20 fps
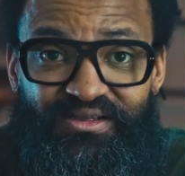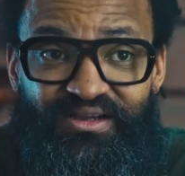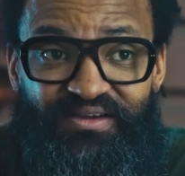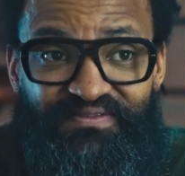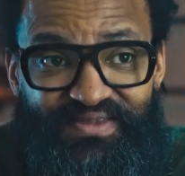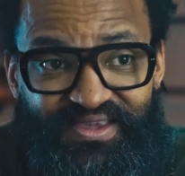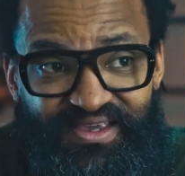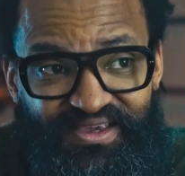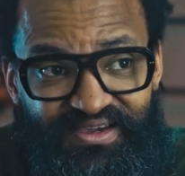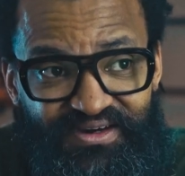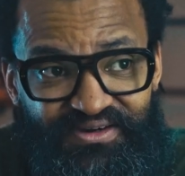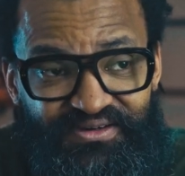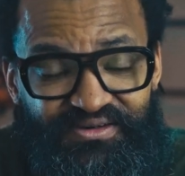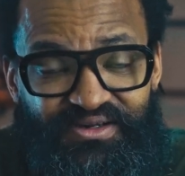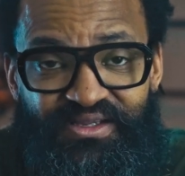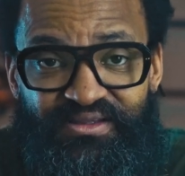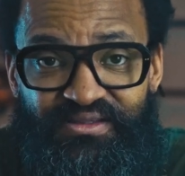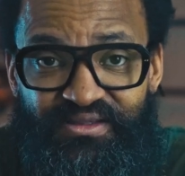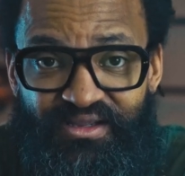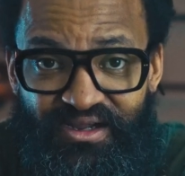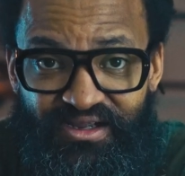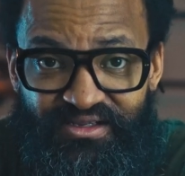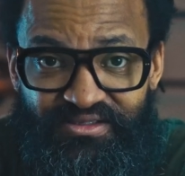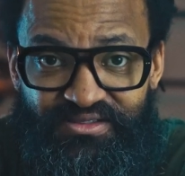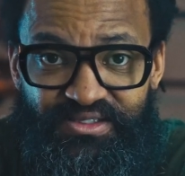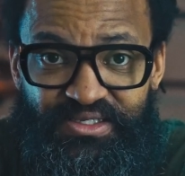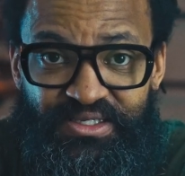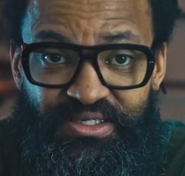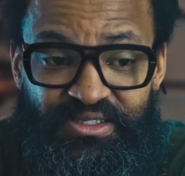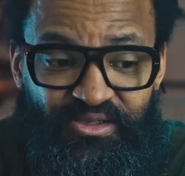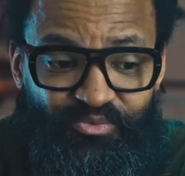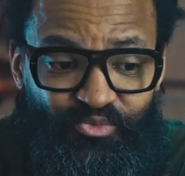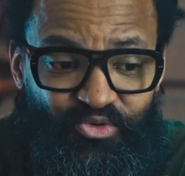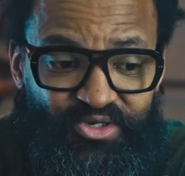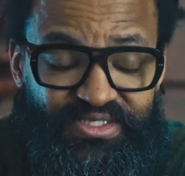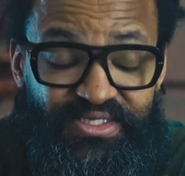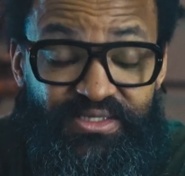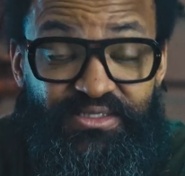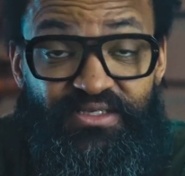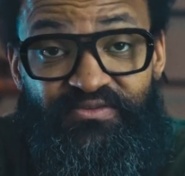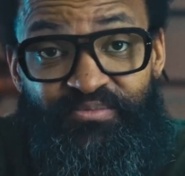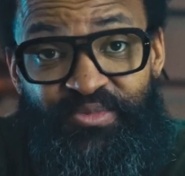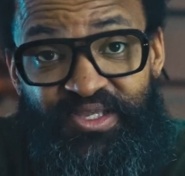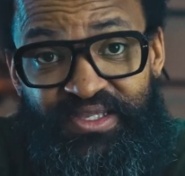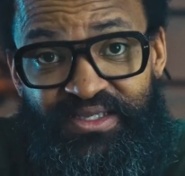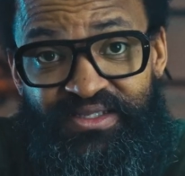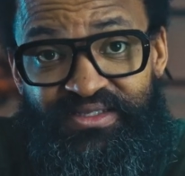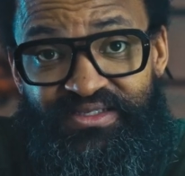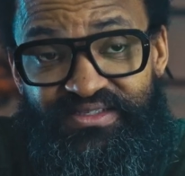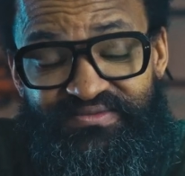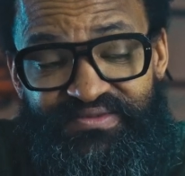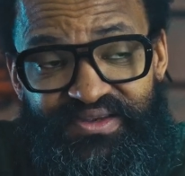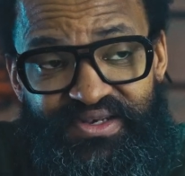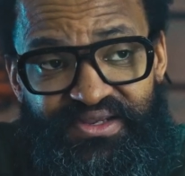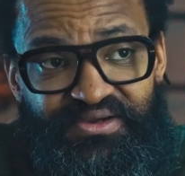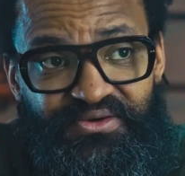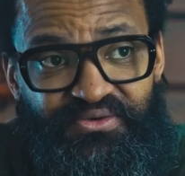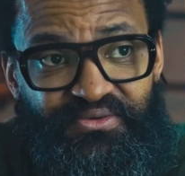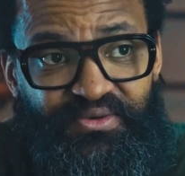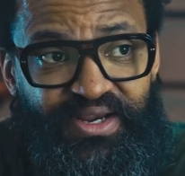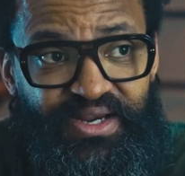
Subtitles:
of care and thought in the process of making this video,